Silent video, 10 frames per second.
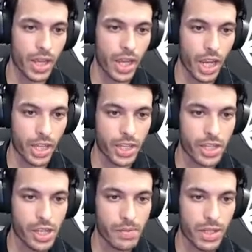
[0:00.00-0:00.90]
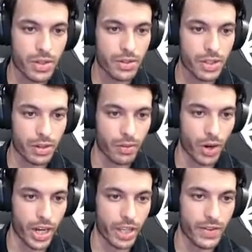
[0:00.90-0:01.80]
And these can be used in a
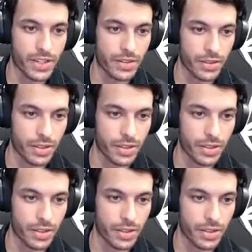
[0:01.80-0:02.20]
variety of instances.